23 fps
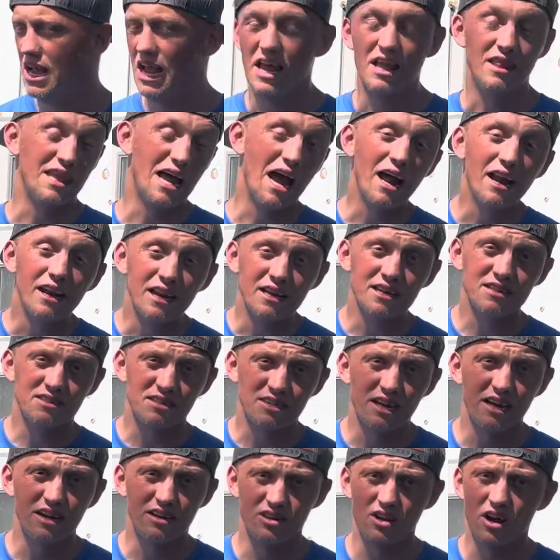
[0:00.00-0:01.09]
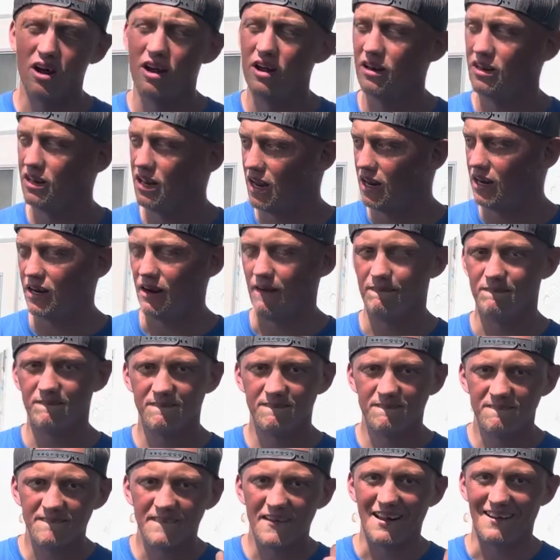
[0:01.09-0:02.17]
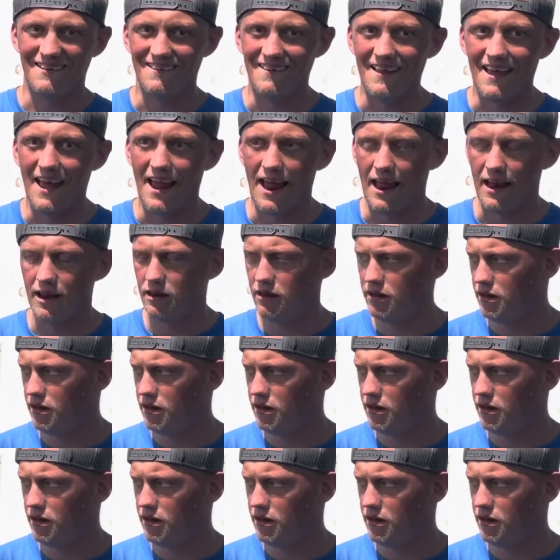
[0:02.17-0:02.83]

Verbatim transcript: That needs to get done like like that.